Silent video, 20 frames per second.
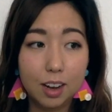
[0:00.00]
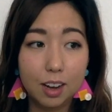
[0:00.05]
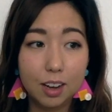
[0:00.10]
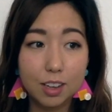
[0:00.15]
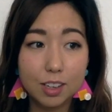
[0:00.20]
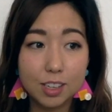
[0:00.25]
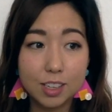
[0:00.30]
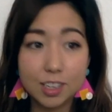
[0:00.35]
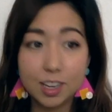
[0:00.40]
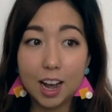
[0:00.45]

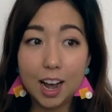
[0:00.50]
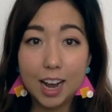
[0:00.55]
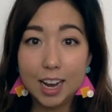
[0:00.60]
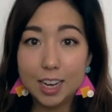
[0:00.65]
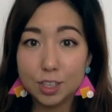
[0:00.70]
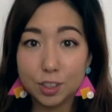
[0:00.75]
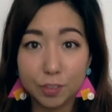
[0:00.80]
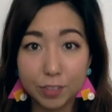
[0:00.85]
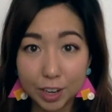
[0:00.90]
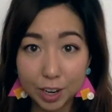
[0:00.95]

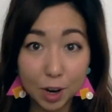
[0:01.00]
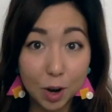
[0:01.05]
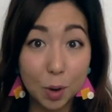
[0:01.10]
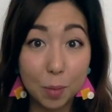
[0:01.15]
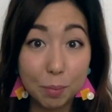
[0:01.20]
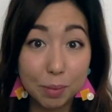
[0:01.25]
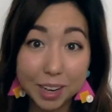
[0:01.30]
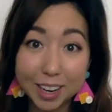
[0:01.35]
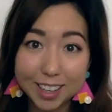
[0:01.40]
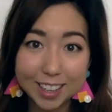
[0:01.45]
size of their own
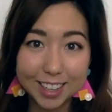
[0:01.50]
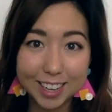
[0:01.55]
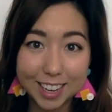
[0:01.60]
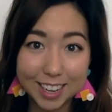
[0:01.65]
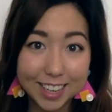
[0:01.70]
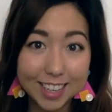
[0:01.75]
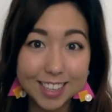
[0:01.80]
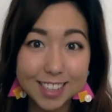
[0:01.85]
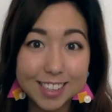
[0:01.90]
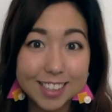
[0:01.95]

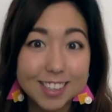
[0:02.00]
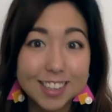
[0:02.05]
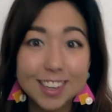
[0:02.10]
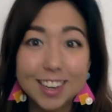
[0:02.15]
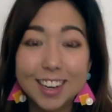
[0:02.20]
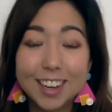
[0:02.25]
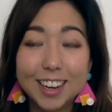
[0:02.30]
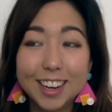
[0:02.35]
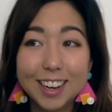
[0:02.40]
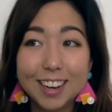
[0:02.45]
bodies.
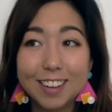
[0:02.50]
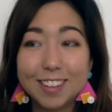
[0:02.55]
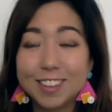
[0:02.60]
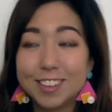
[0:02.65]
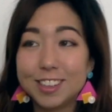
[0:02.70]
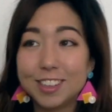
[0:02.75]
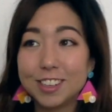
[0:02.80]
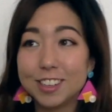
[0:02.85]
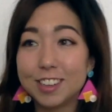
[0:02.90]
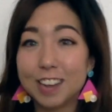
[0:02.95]
You know, it's
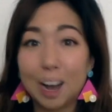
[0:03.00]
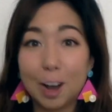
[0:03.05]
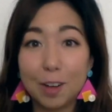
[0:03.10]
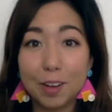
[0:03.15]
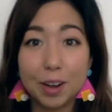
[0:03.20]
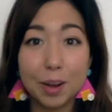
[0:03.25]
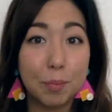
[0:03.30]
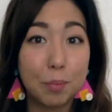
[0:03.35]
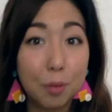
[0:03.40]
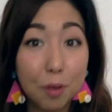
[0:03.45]
just how
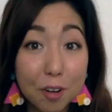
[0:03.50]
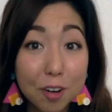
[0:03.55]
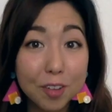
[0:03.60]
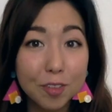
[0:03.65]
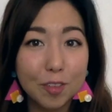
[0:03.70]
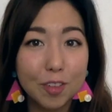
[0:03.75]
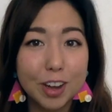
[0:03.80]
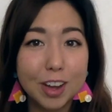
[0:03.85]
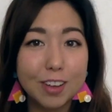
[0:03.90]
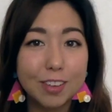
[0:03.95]
they're
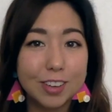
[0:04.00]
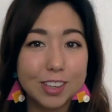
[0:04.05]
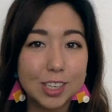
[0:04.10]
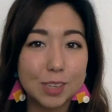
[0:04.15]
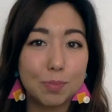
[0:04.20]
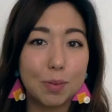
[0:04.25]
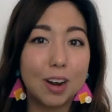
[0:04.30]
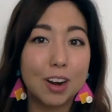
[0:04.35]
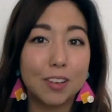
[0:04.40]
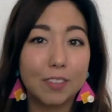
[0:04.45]
born with. It's
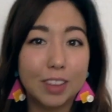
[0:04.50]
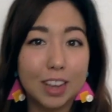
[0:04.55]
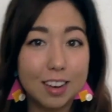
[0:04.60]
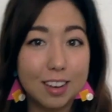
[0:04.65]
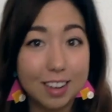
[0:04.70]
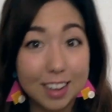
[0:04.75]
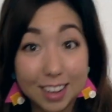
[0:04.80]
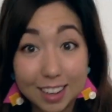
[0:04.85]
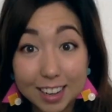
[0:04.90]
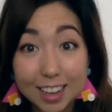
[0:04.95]
part of their
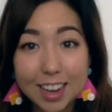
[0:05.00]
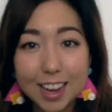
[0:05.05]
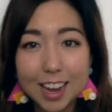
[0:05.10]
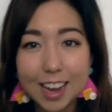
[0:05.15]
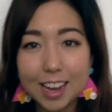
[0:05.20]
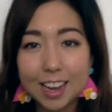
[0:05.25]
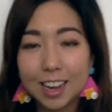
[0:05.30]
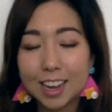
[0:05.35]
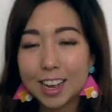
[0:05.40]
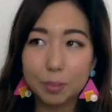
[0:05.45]

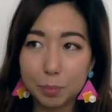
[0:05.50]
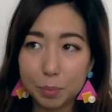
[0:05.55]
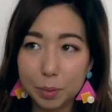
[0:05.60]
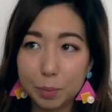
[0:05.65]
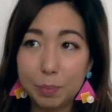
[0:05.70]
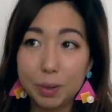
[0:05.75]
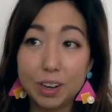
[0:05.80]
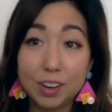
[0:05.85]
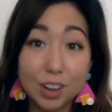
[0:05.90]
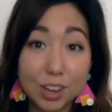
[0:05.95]
DNA. But
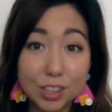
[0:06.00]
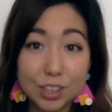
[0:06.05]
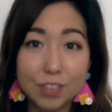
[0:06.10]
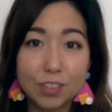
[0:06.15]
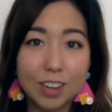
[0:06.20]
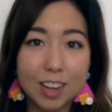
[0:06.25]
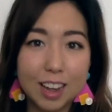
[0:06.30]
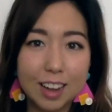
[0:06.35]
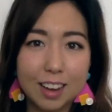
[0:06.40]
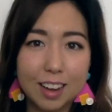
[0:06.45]
because of
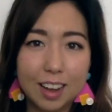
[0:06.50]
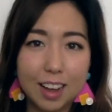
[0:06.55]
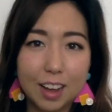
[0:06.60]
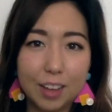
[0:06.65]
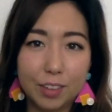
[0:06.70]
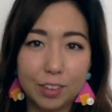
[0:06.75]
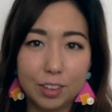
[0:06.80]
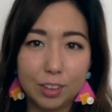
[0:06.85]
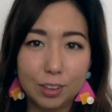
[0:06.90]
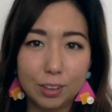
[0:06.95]
that, they
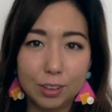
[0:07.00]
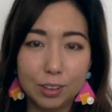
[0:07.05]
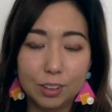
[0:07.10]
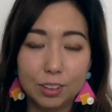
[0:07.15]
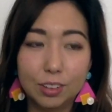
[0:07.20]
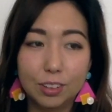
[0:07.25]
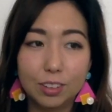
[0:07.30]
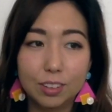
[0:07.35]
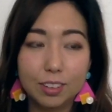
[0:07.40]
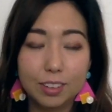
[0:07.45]
have
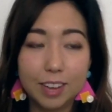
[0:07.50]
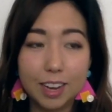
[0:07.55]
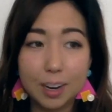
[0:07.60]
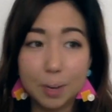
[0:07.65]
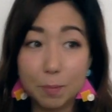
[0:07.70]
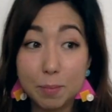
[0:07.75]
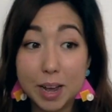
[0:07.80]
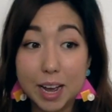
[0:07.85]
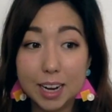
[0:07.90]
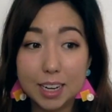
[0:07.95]
to take
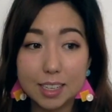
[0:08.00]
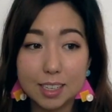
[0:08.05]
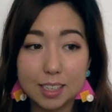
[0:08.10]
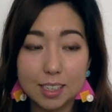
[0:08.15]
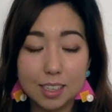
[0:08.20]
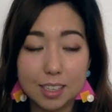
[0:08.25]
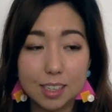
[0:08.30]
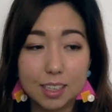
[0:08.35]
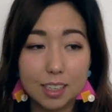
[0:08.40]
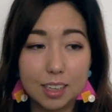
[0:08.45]

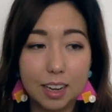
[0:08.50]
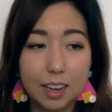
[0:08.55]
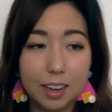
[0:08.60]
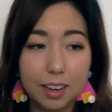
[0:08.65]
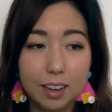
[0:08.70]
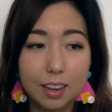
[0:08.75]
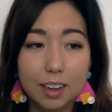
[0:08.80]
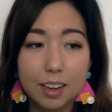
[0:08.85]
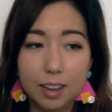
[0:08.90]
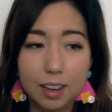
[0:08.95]
medicine, and
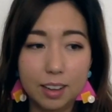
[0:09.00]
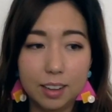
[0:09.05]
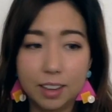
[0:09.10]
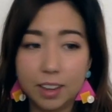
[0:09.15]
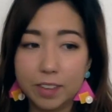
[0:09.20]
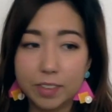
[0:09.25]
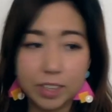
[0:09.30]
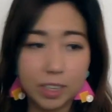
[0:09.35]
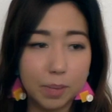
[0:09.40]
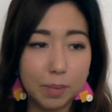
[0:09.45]
it
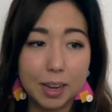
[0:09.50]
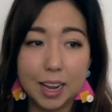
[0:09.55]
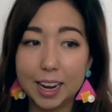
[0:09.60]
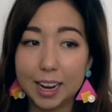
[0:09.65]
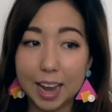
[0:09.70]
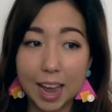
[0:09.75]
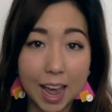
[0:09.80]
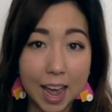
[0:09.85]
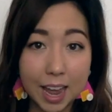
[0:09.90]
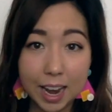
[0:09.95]
gives them like
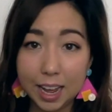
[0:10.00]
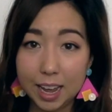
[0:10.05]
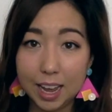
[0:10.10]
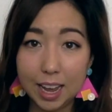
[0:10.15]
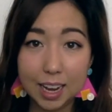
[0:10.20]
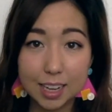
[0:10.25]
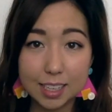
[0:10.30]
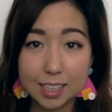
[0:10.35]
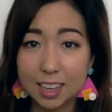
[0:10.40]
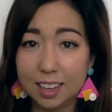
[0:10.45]

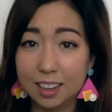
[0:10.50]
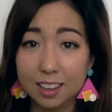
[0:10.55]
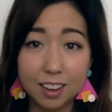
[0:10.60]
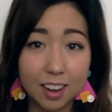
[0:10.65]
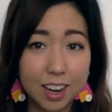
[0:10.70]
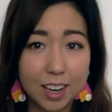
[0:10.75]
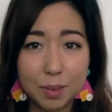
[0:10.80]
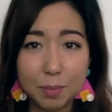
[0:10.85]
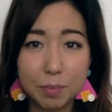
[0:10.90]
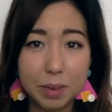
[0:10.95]
headaches and
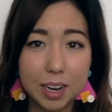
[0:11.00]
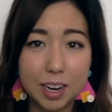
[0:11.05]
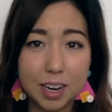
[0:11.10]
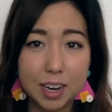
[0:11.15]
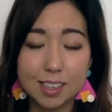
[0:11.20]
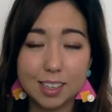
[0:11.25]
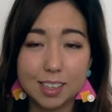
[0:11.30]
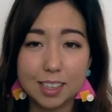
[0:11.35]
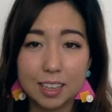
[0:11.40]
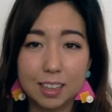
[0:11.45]

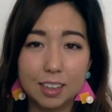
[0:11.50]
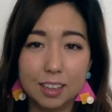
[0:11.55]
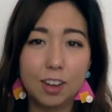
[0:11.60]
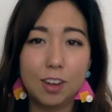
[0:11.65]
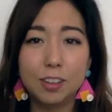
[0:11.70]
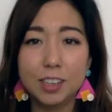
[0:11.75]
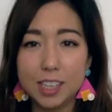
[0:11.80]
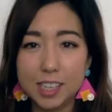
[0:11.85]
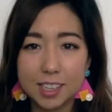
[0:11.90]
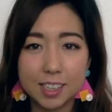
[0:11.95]
nightmares and
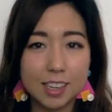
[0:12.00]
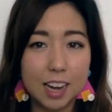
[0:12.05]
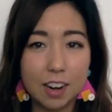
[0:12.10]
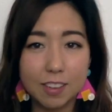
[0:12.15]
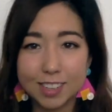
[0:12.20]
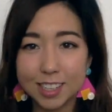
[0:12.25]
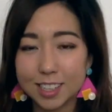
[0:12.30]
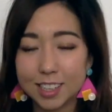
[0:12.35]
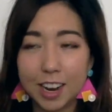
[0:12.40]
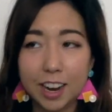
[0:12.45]
all these kind
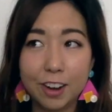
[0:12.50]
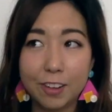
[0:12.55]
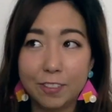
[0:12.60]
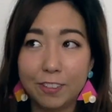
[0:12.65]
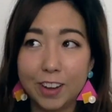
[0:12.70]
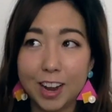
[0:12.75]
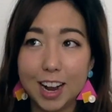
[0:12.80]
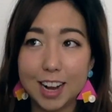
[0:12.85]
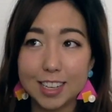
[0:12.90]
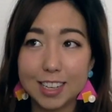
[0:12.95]
of side
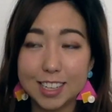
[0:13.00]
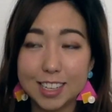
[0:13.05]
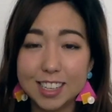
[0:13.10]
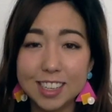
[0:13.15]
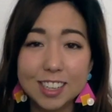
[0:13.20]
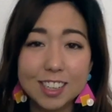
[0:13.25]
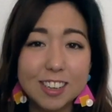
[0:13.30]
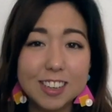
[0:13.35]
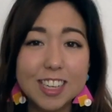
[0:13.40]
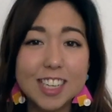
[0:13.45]
effects. You
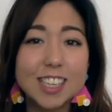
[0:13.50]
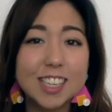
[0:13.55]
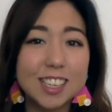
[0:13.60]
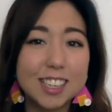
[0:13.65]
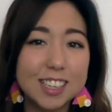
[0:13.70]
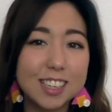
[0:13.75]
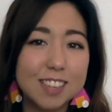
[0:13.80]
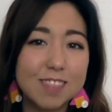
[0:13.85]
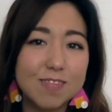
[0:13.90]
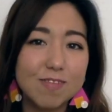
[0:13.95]
know,
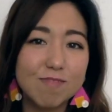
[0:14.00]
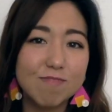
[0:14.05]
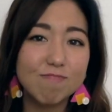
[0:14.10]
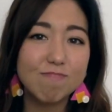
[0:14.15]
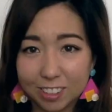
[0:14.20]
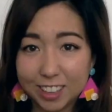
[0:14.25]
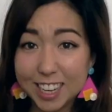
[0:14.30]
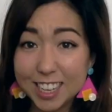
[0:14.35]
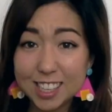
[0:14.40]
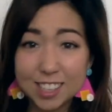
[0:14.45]

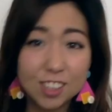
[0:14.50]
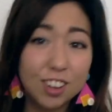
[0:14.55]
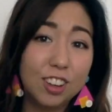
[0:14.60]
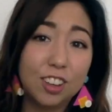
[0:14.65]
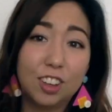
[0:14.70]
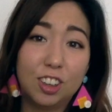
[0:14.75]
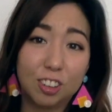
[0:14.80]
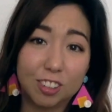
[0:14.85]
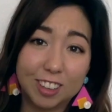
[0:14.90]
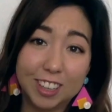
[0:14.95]
it's
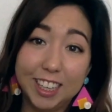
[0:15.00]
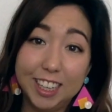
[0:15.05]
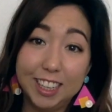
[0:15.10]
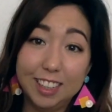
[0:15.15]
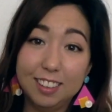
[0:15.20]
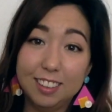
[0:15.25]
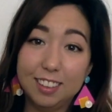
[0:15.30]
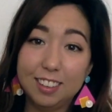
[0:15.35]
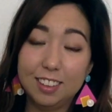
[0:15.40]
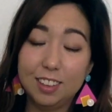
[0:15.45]
not
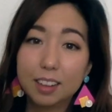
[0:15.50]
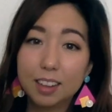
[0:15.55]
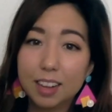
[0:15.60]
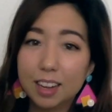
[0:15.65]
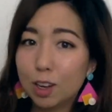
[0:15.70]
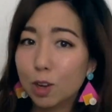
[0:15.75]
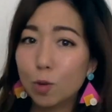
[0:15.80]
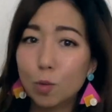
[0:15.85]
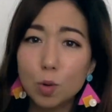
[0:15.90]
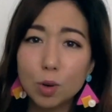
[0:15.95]
great.
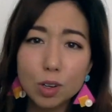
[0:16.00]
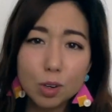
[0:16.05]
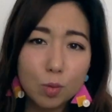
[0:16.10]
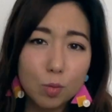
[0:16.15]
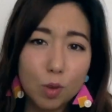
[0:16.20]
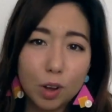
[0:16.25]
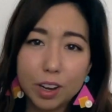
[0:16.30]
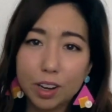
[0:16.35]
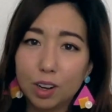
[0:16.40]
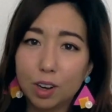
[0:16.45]
Like, you wouldn't
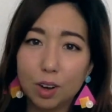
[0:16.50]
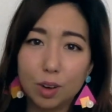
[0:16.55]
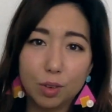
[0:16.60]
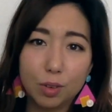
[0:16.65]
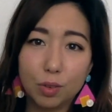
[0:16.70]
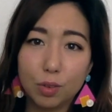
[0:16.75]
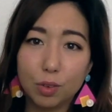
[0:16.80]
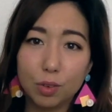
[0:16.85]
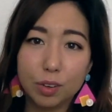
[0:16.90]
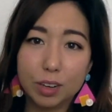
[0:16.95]
want to go
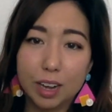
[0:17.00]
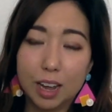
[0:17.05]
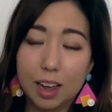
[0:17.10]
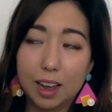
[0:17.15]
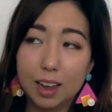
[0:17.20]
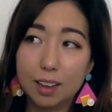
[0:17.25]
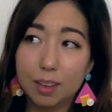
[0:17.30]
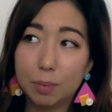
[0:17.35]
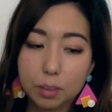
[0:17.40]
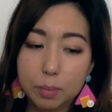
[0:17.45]
through
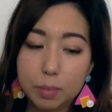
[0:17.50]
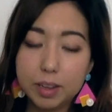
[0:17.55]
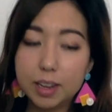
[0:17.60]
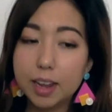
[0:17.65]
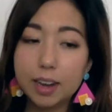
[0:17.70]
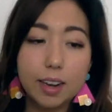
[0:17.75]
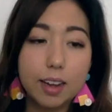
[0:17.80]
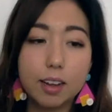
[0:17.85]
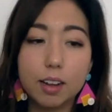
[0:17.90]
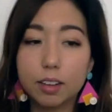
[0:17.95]
that. But
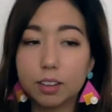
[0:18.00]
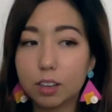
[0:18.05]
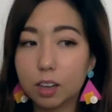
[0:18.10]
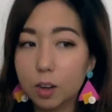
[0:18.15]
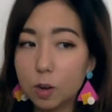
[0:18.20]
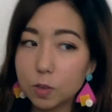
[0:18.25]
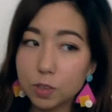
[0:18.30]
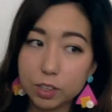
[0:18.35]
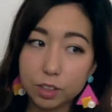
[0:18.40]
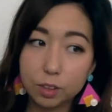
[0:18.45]
then he got
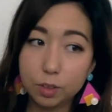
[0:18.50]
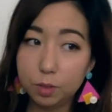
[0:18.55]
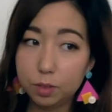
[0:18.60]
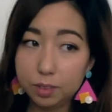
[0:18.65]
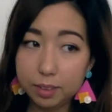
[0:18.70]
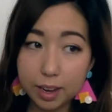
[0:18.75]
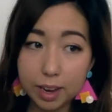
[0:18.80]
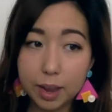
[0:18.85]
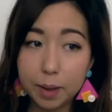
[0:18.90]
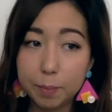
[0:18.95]
closer to
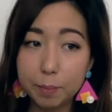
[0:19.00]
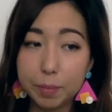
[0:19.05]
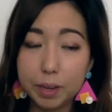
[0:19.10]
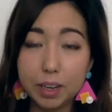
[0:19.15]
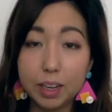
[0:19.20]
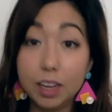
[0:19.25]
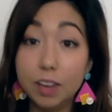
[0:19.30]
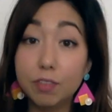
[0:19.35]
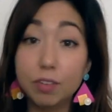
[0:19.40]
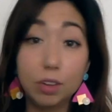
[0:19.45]
Tem, and
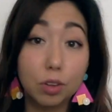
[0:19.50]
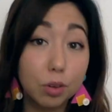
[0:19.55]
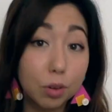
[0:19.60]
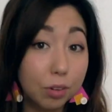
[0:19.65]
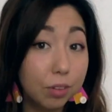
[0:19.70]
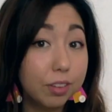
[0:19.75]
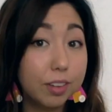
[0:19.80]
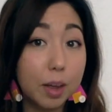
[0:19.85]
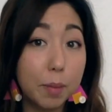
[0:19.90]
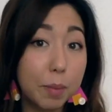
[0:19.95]
he even
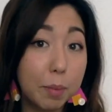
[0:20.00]
told Tem